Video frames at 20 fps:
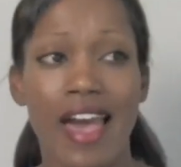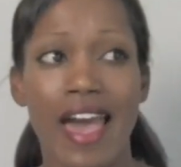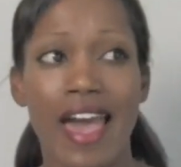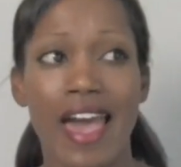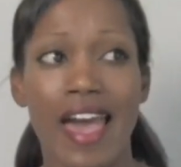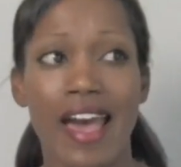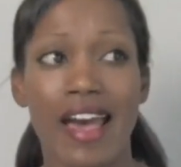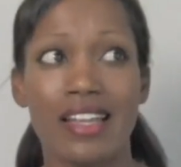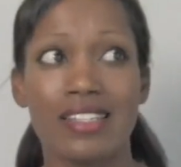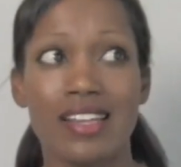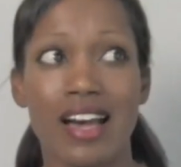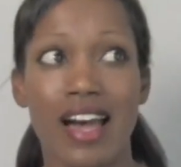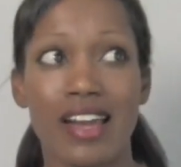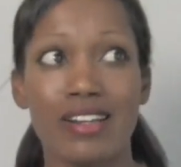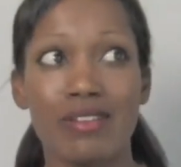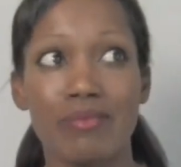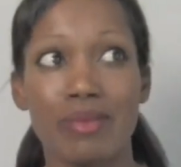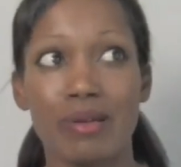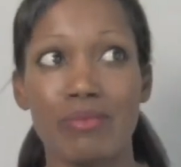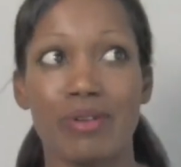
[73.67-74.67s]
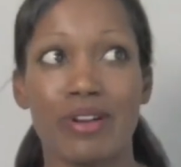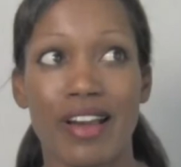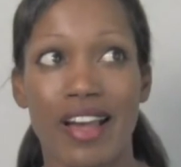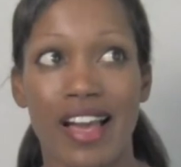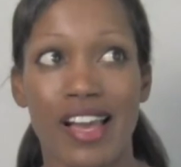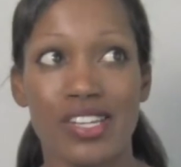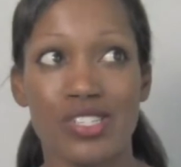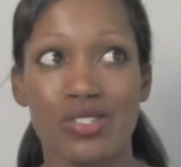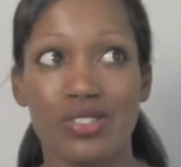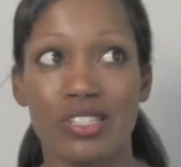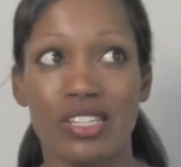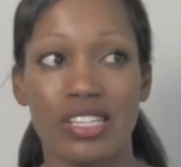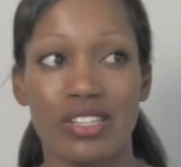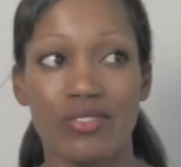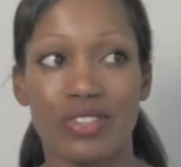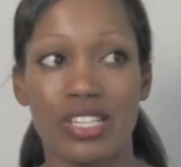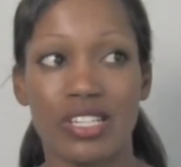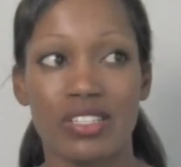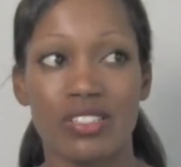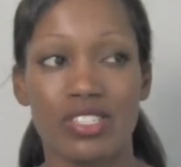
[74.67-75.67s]
And I remember actually
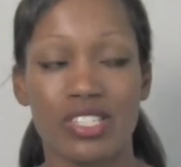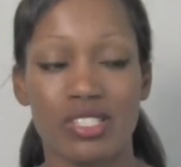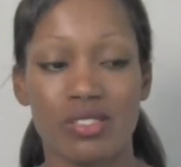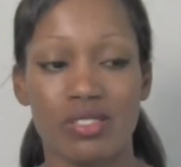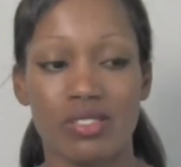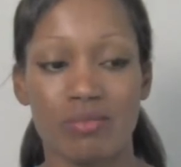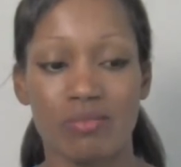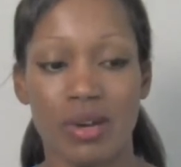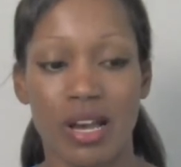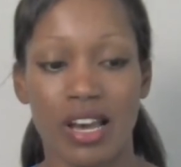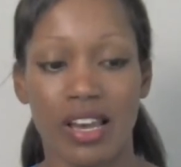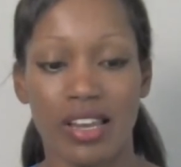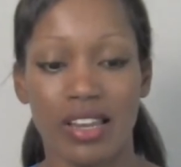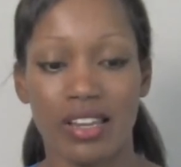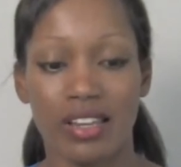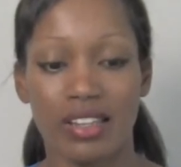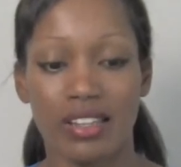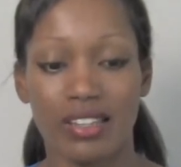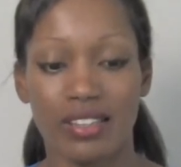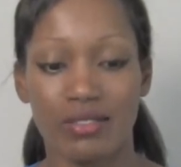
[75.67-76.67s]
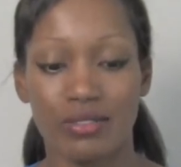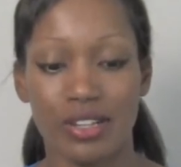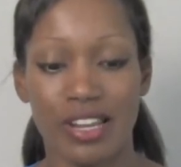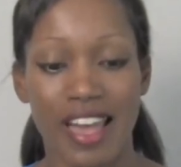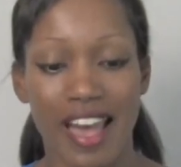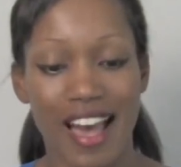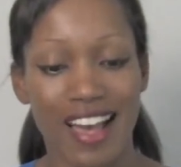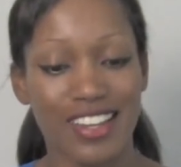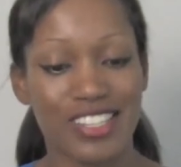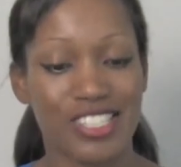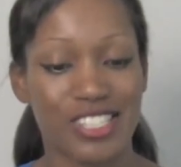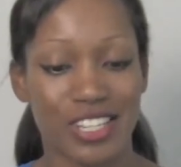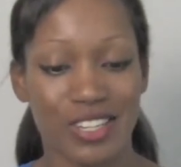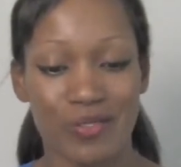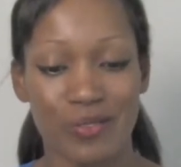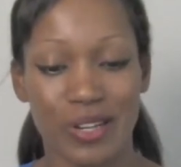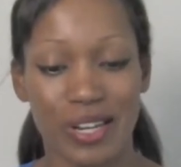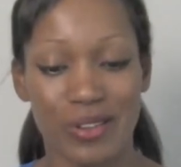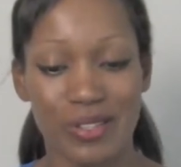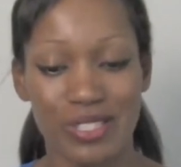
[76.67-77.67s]
even just my
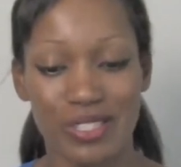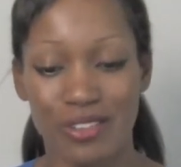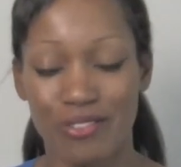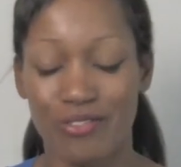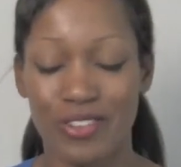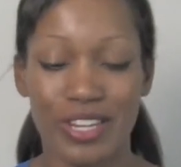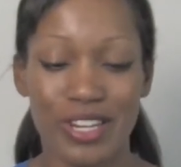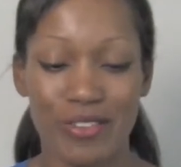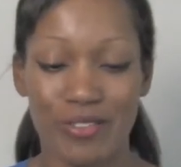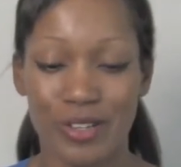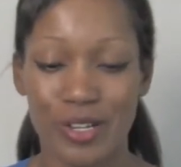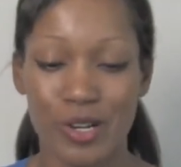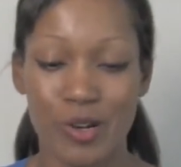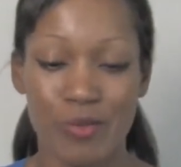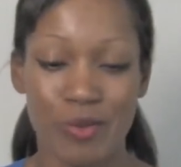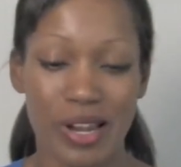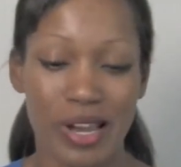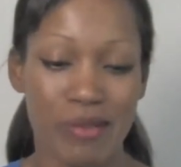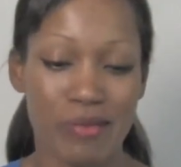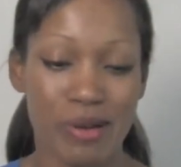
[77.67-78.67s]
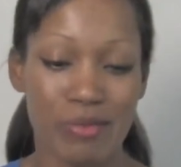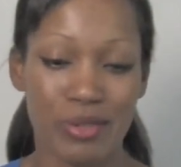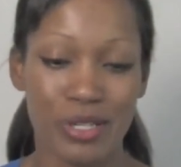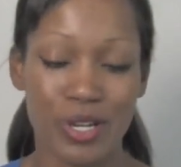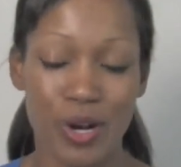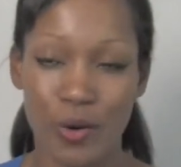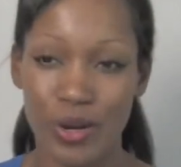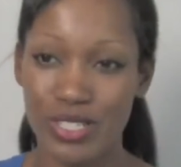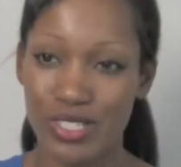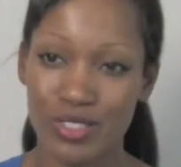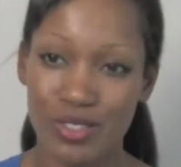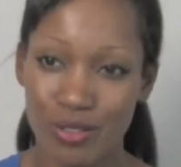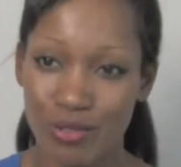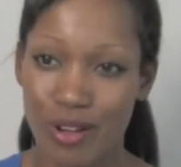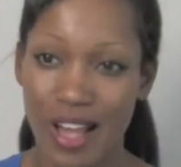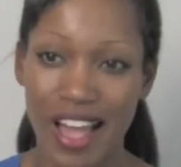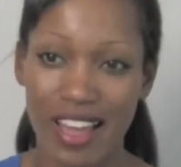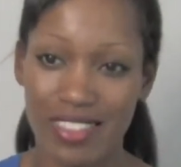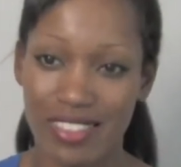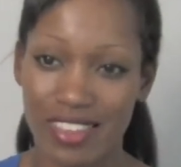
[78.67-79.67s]
reaction when I was in the fitting room, and I remember going to the
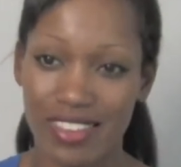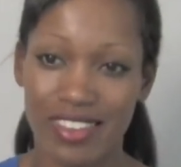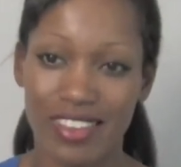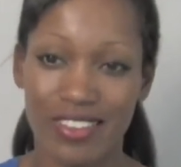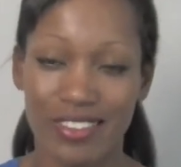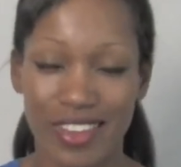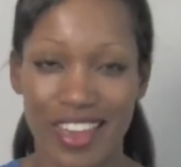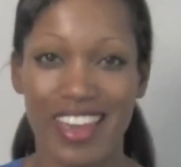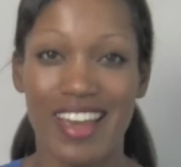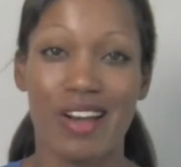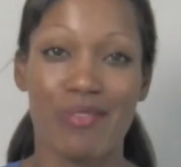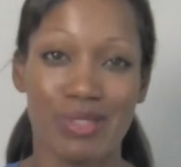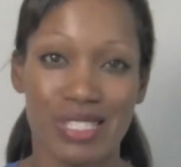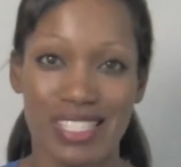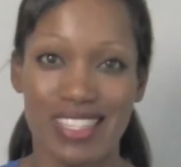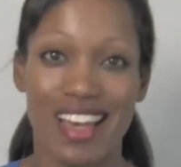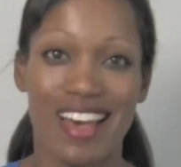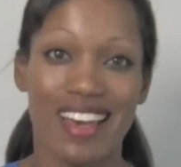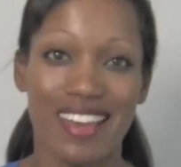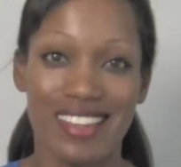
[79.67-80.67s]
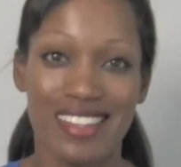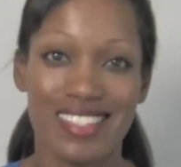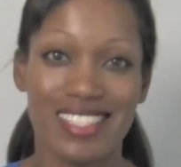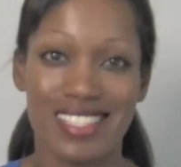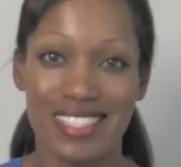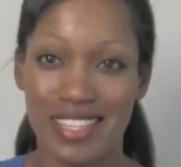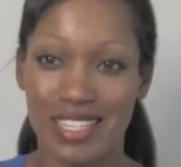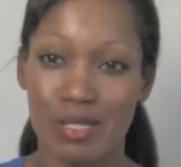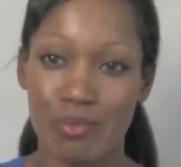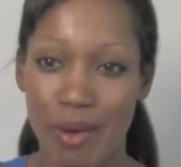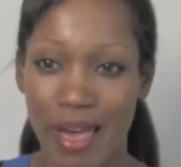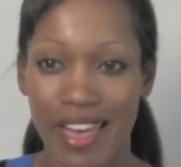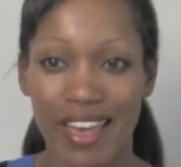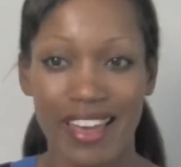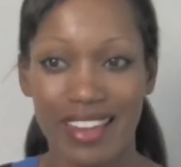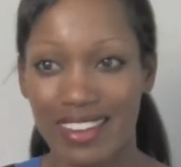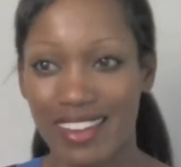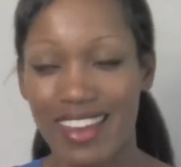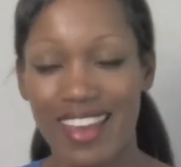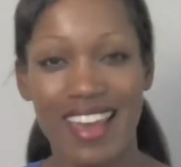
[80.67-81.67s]
rack thinking, okay, I'm a size six
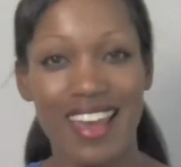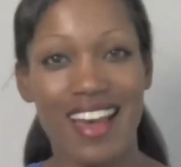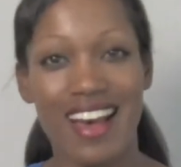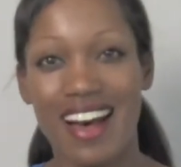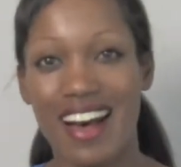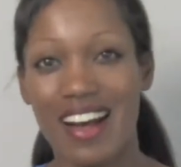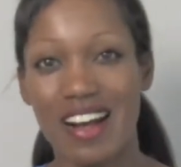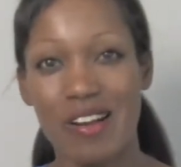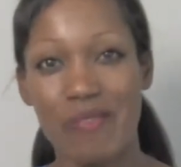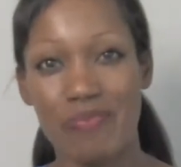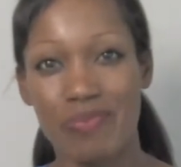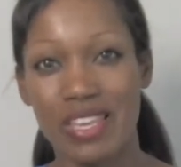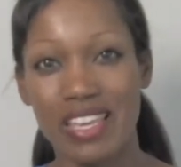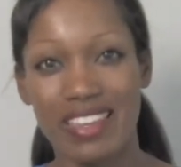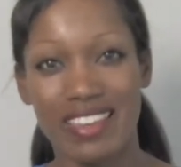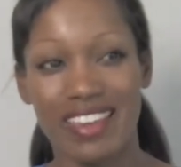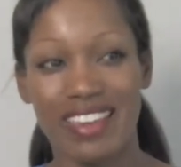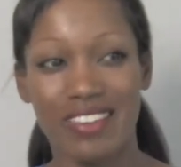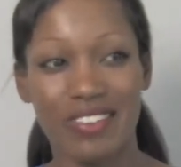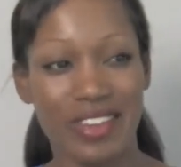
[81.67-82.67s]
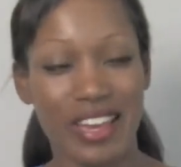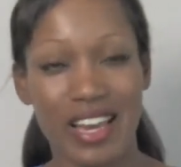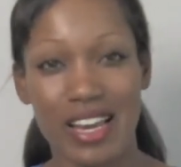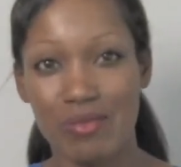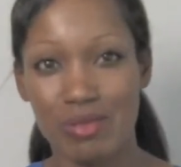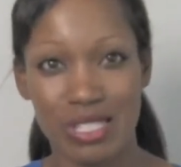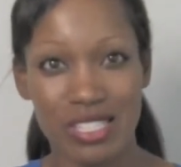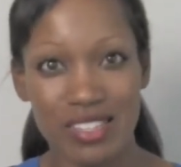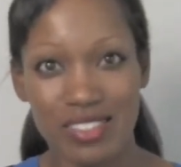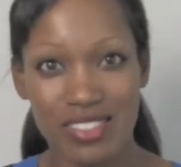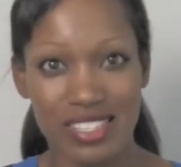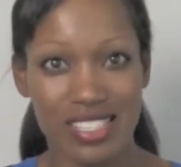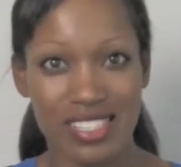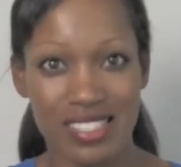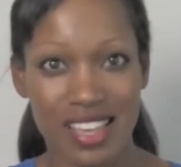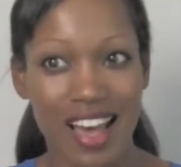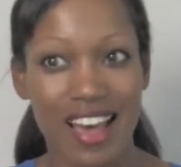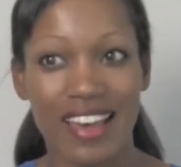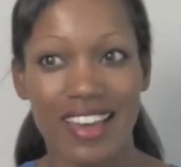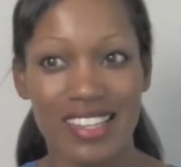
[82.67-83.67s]
pant, um, thinking, okay, I'm still this
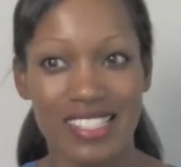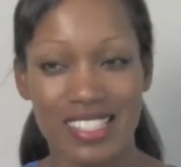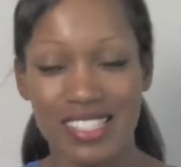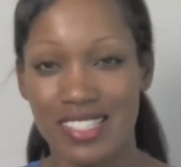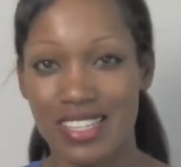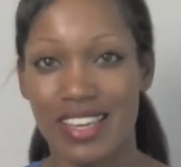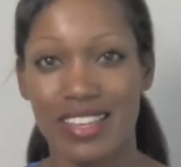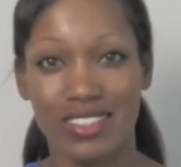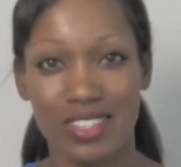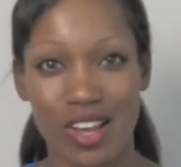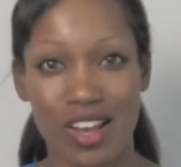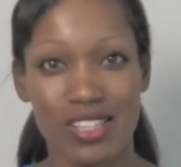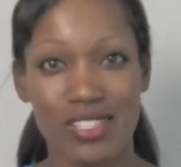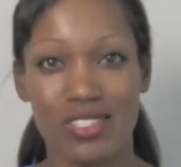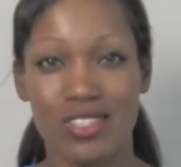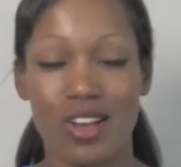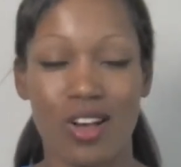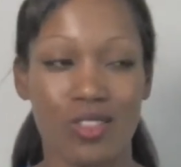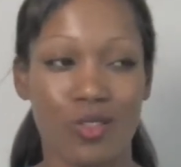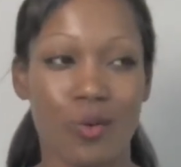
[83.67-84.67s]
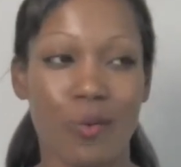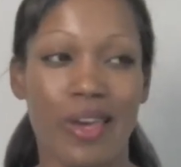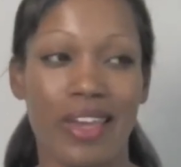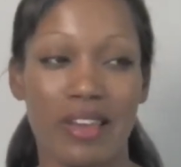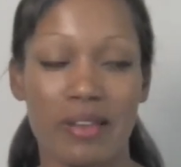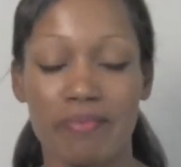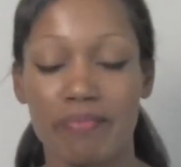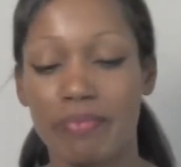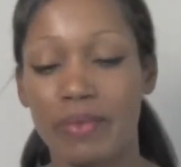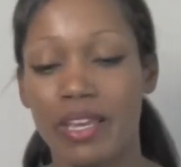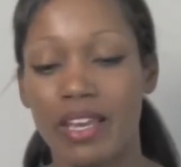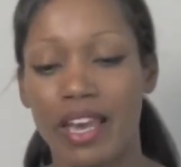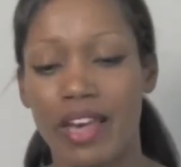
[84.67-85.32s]
size since I lost all the weight.